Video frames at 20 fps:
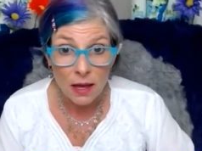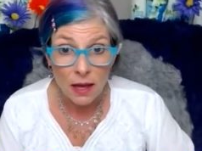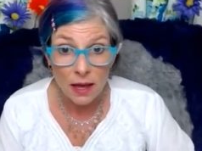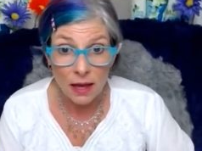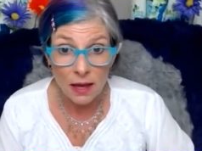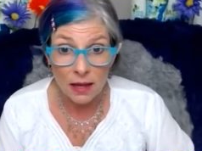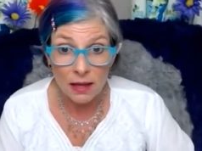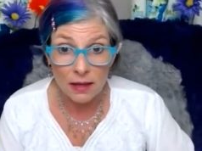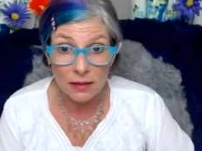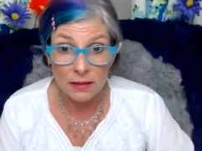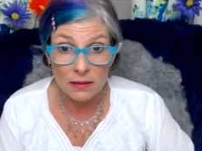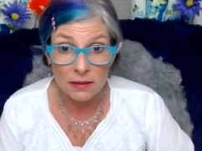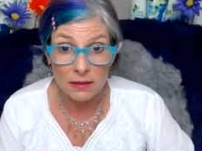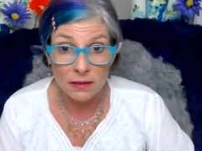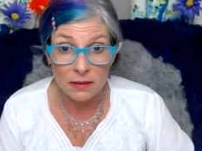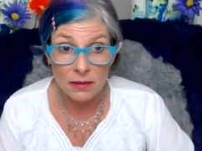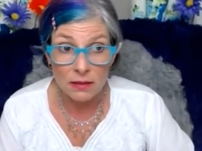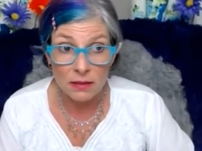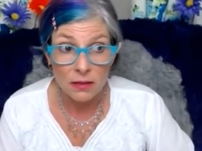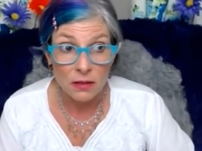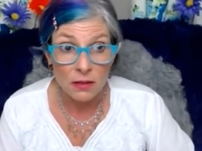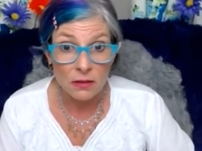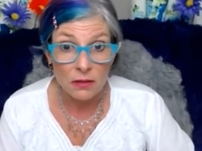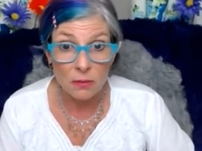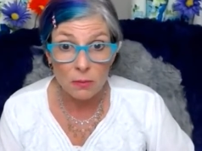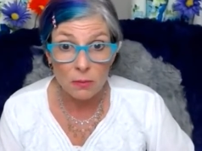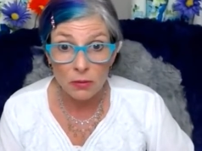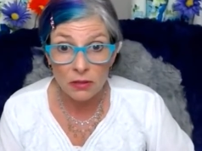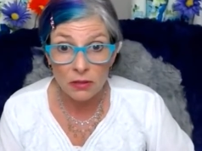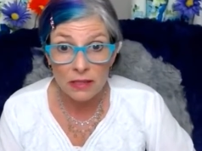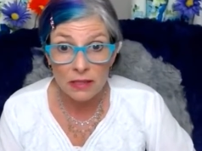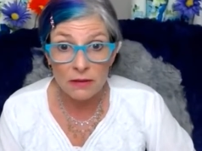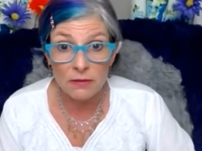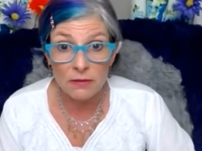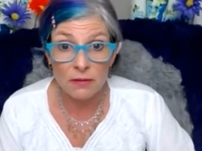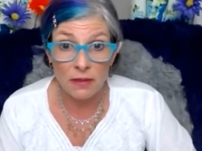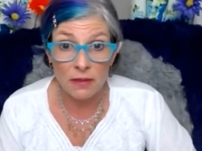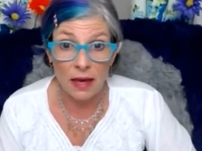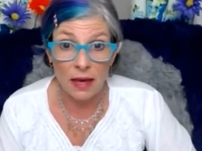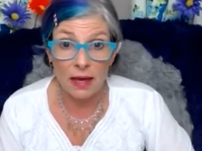And the
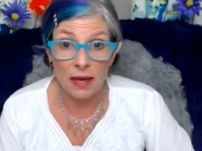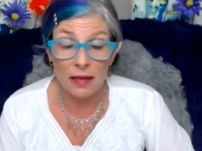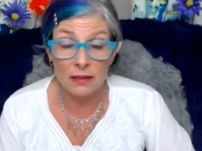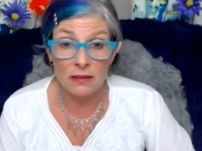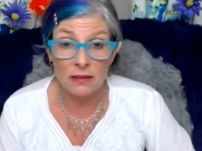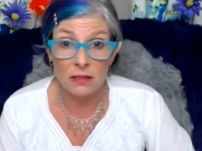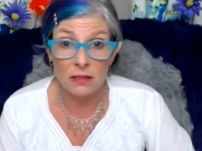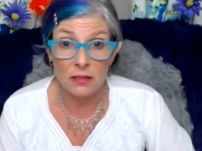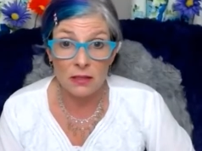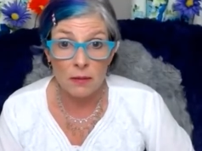belief that